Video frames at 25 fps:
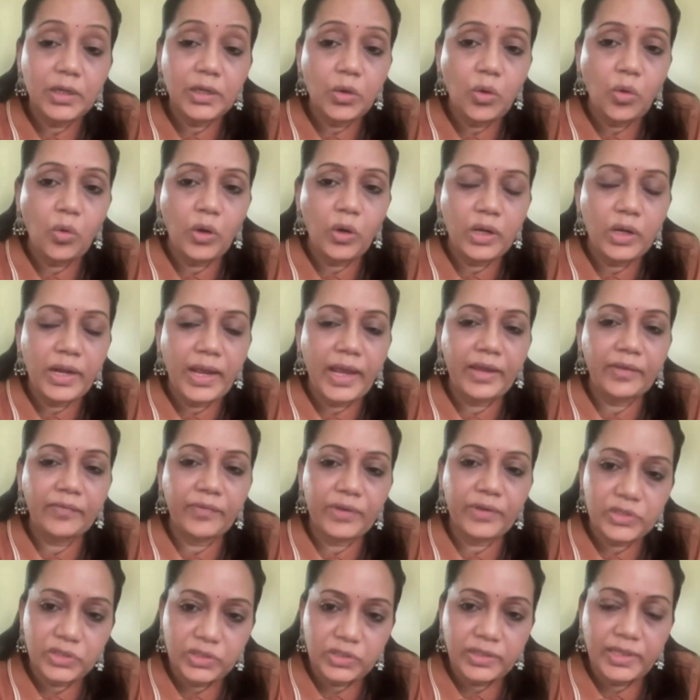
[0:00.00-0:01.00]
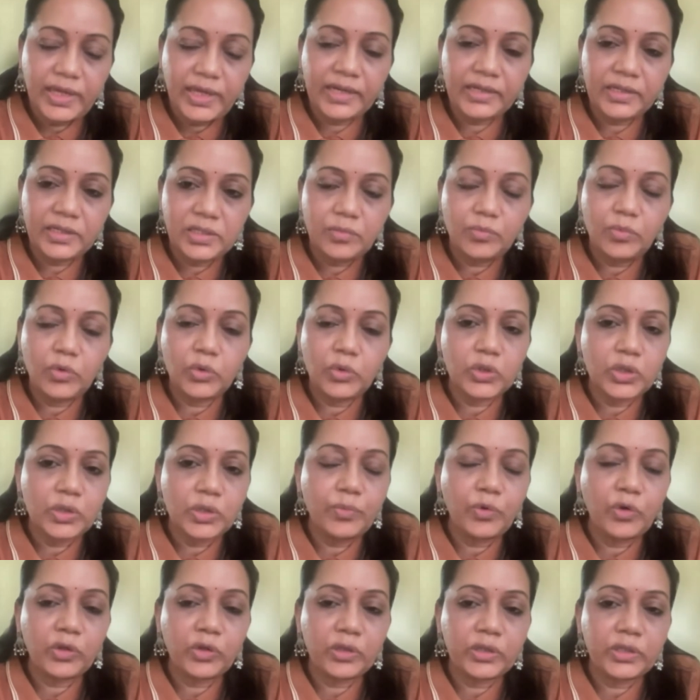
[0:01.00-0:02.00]
a local language, that is the most
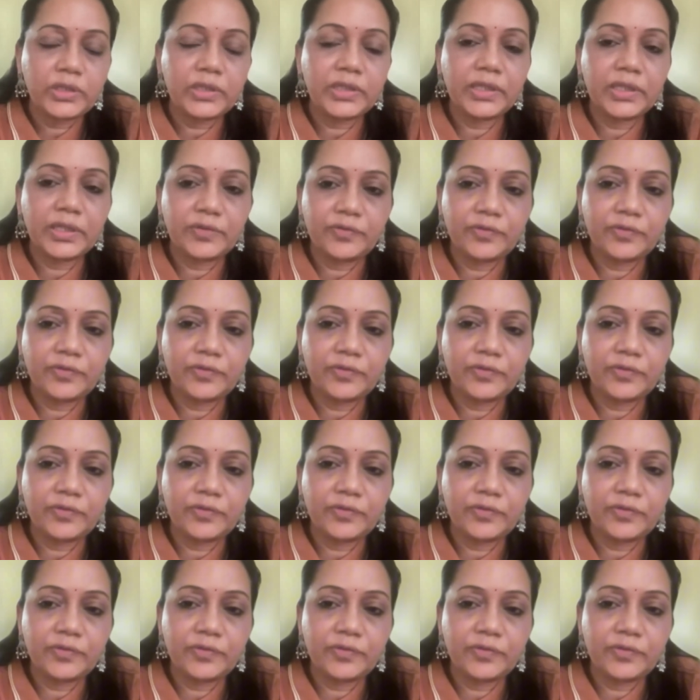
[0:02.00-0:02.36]
important thing.